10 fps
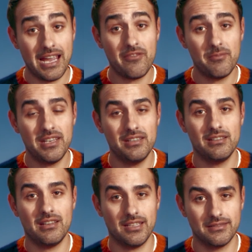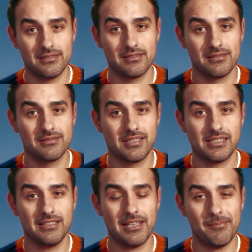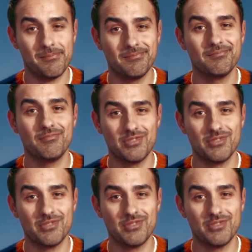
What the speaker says: have been, and still am,